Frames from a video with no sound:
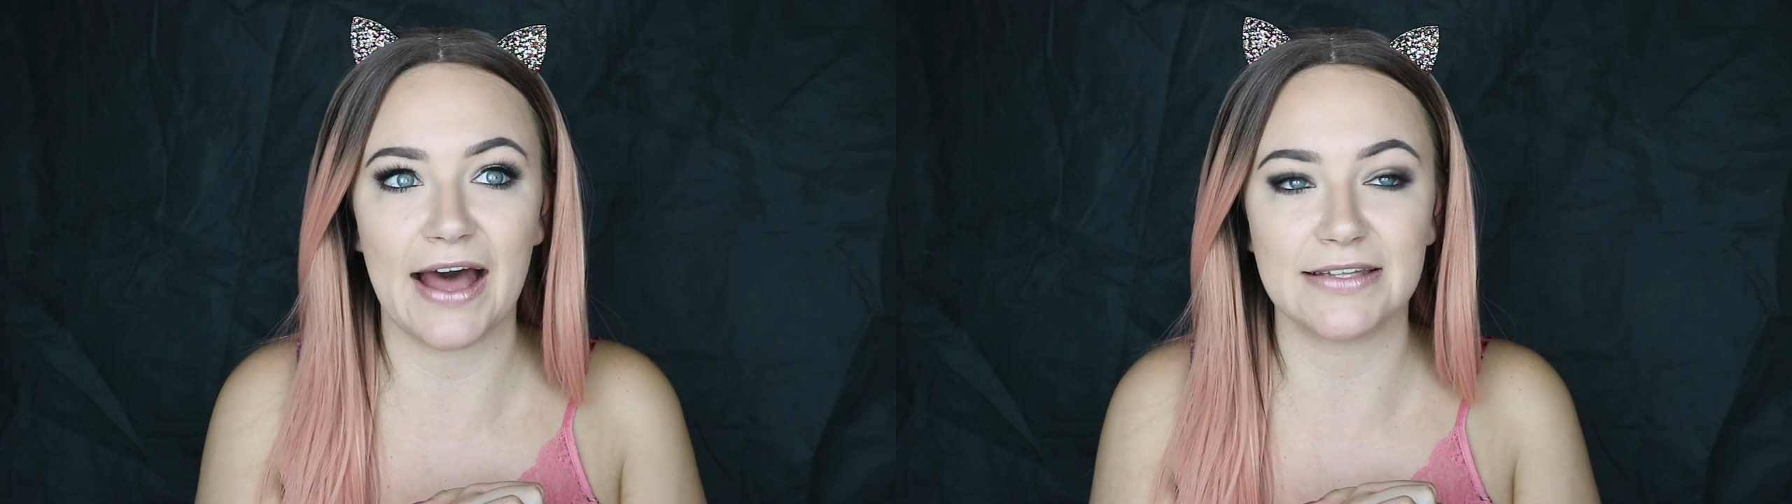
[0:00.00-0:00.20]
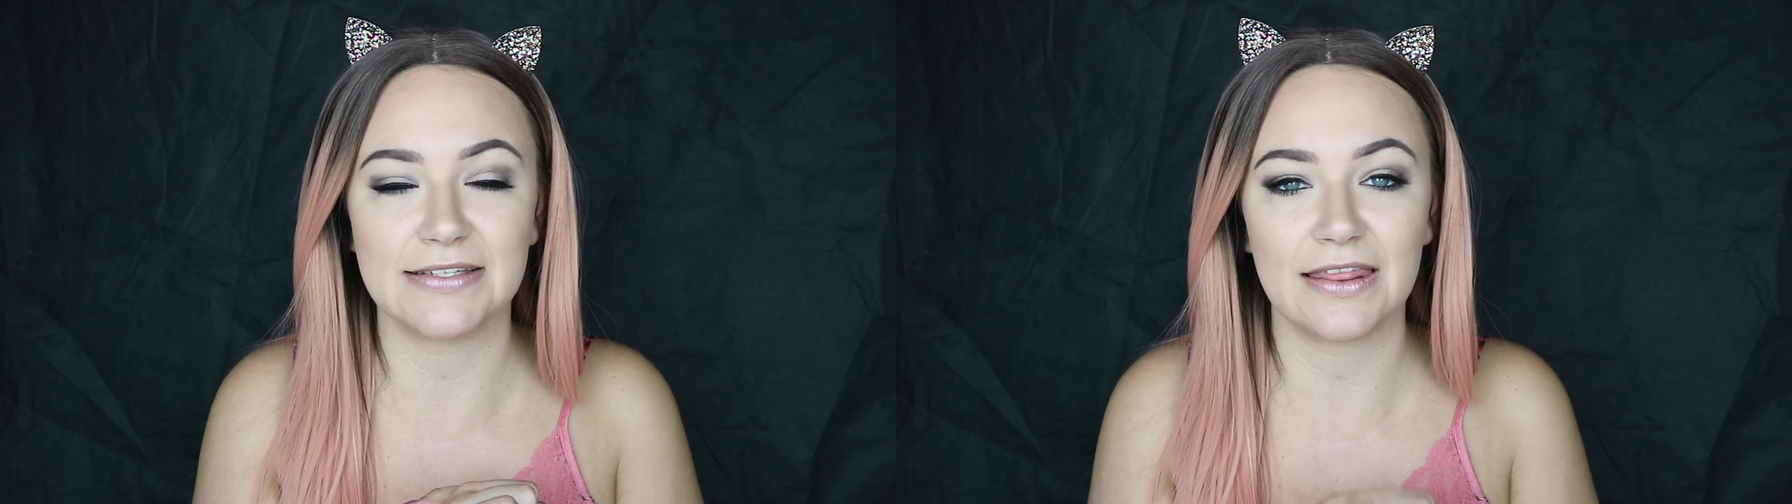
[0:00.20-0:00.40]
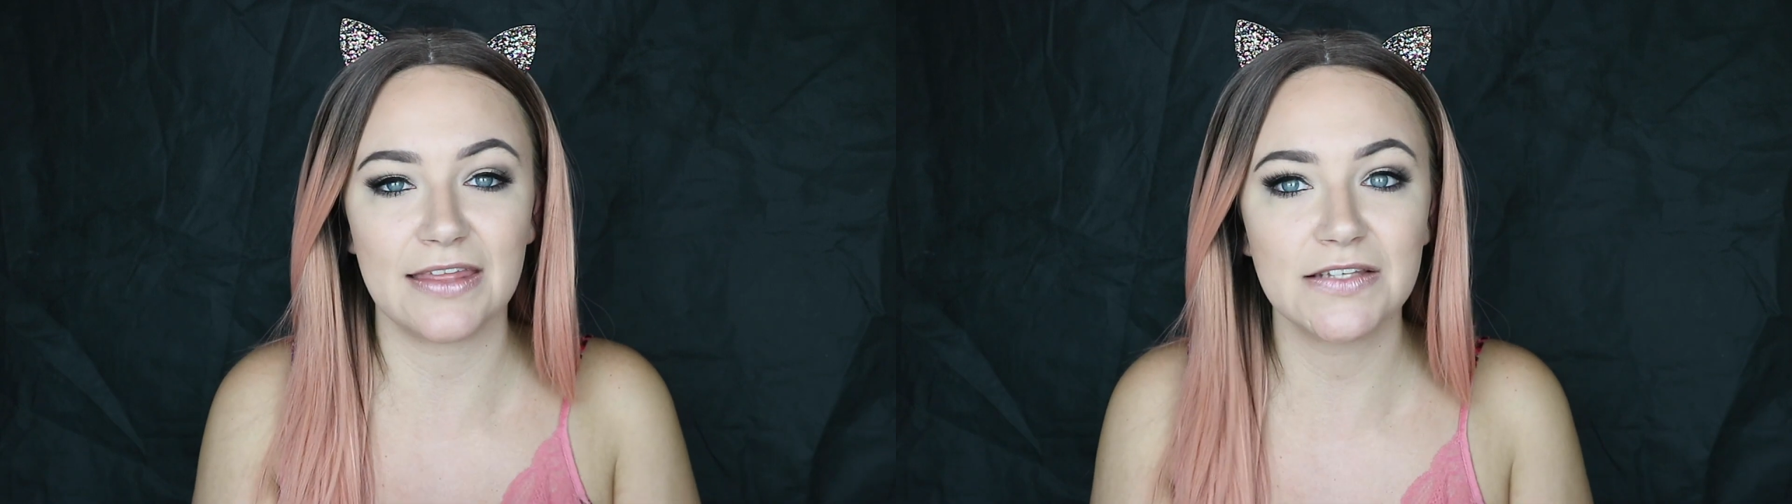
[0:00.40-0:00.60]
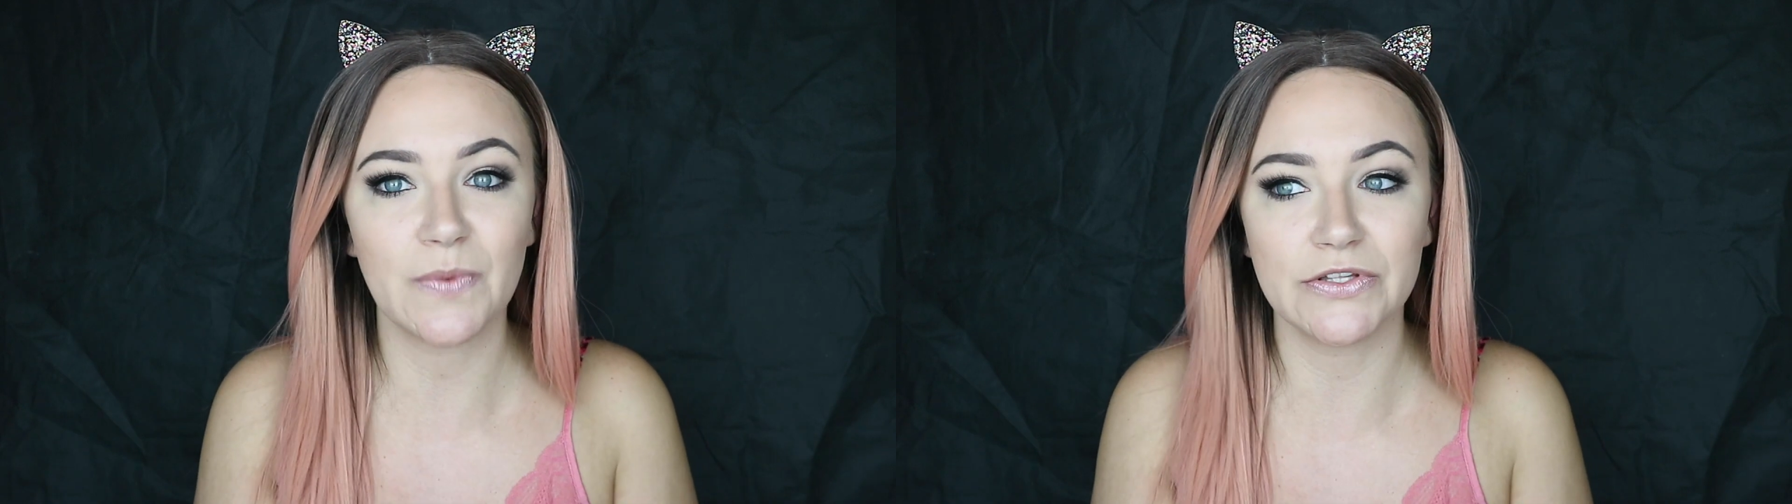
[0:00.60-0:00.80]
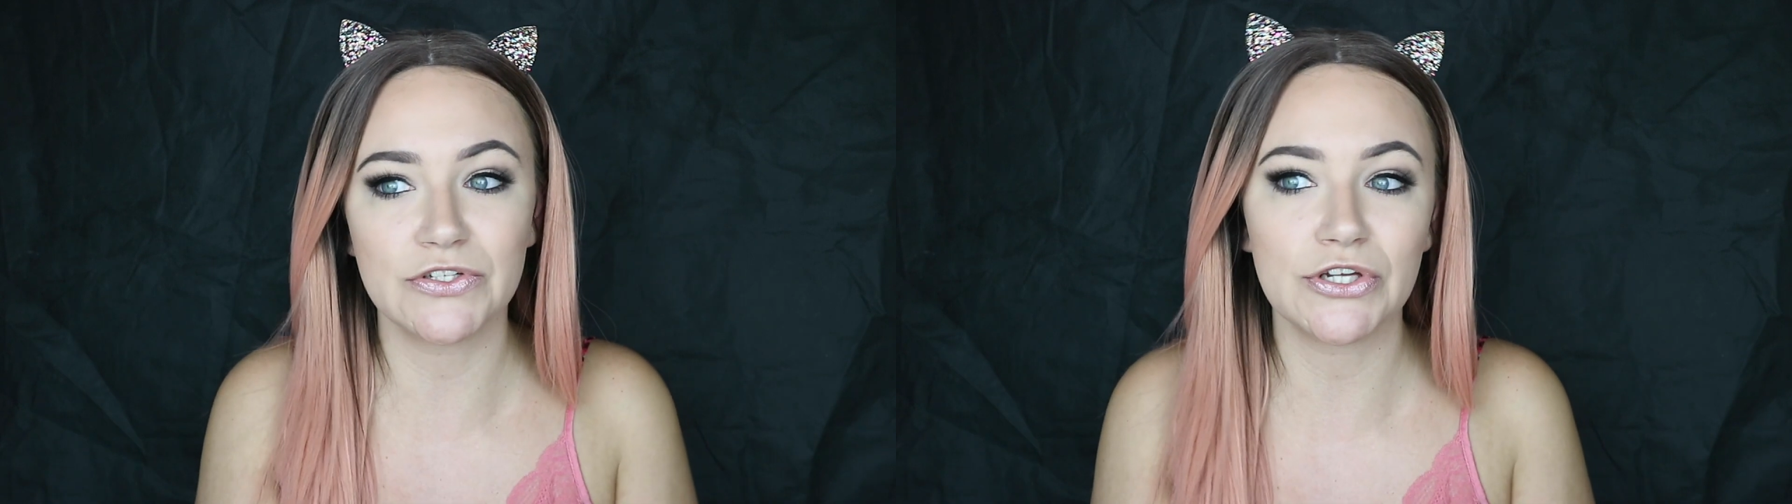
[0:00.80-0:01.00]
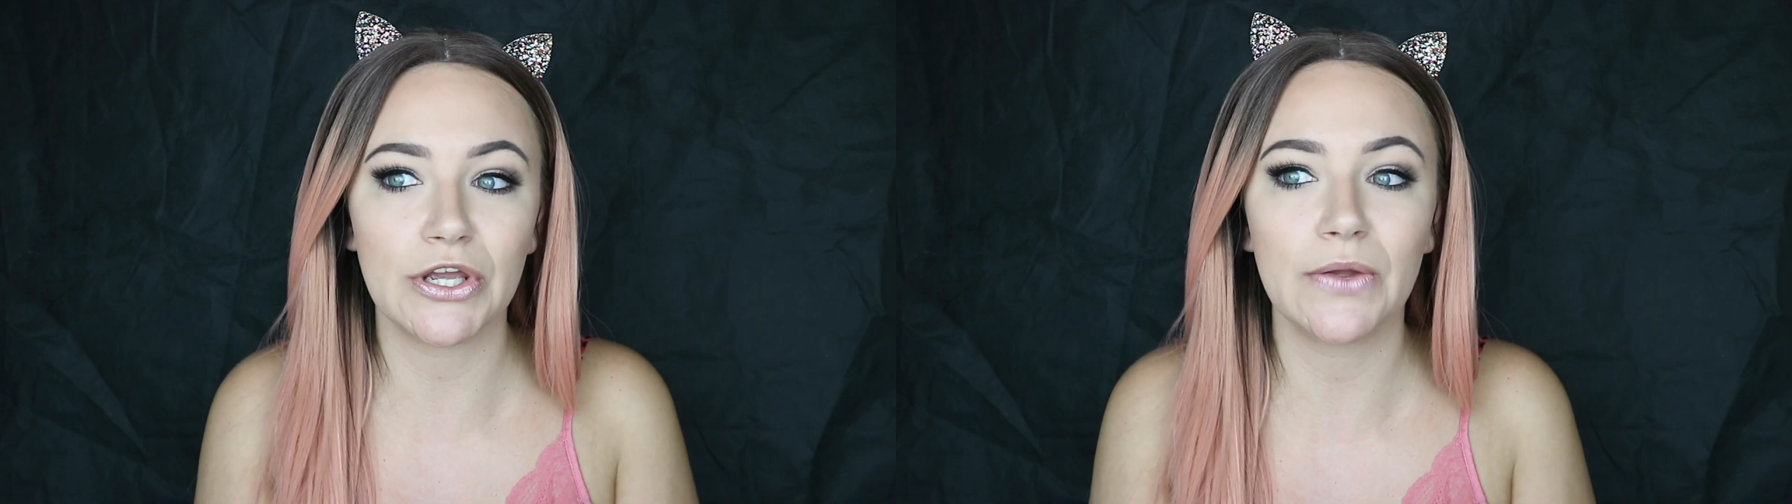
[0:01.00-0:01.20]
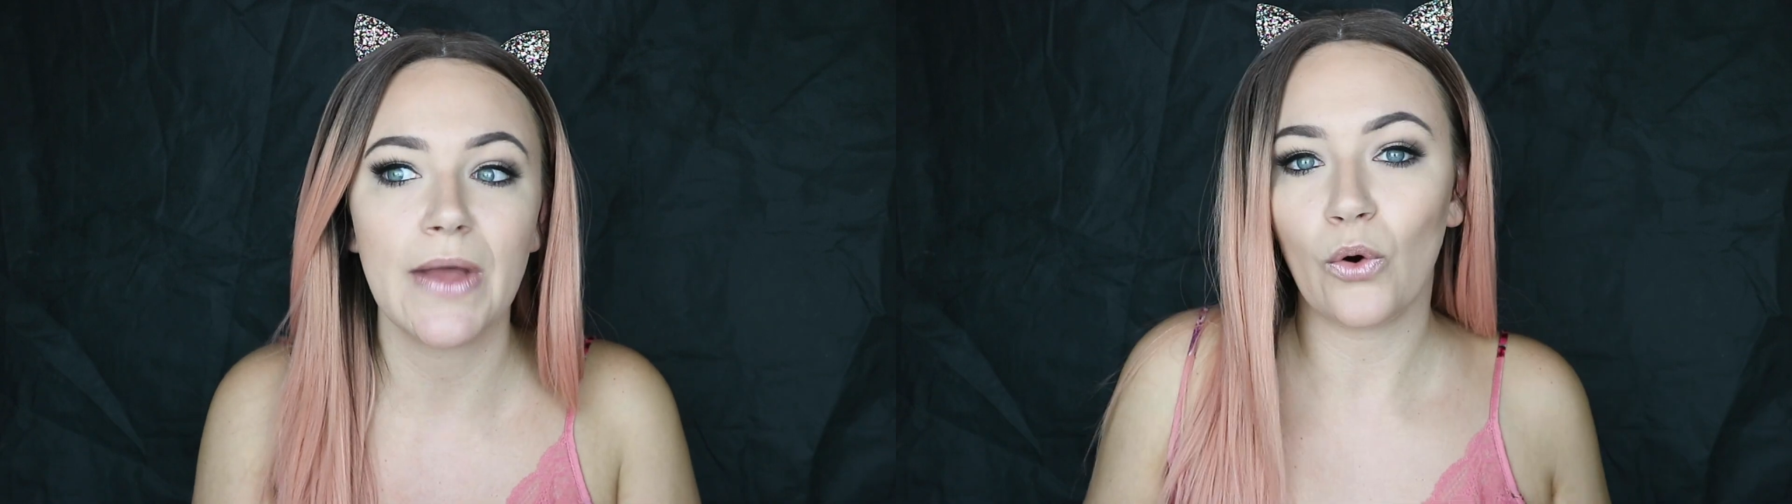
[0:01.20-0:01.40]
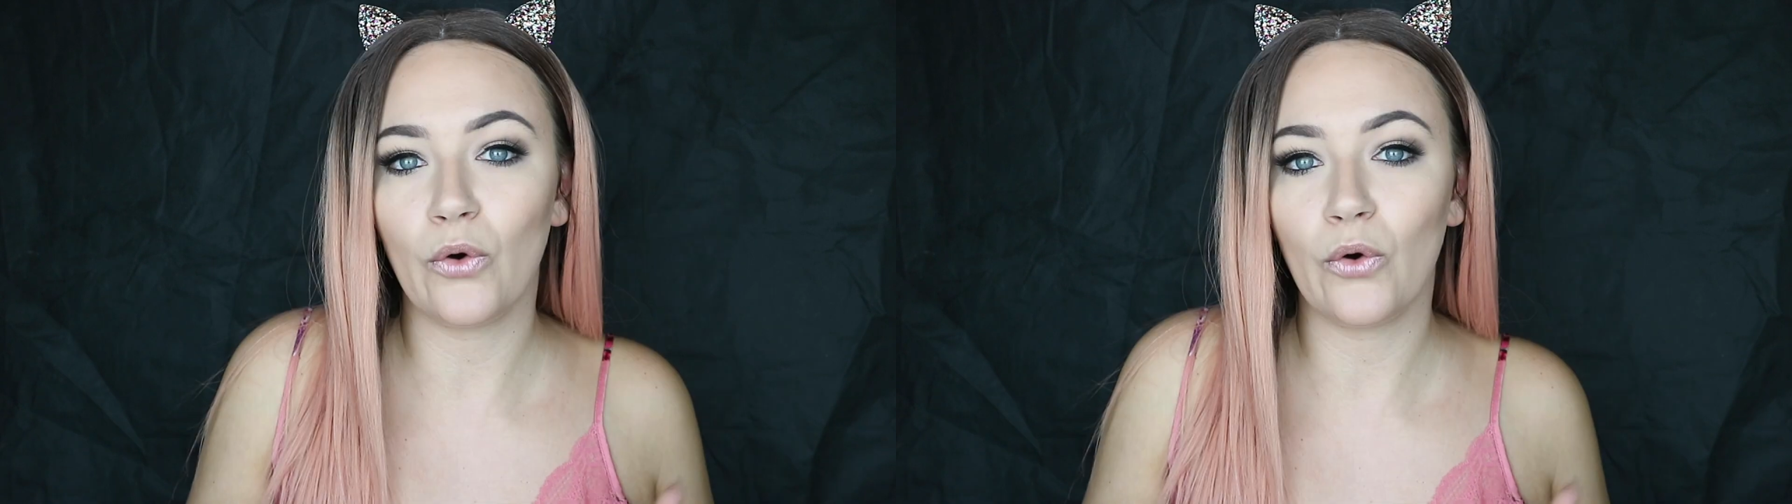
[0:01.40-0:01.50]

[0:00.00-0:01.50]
as these ones do,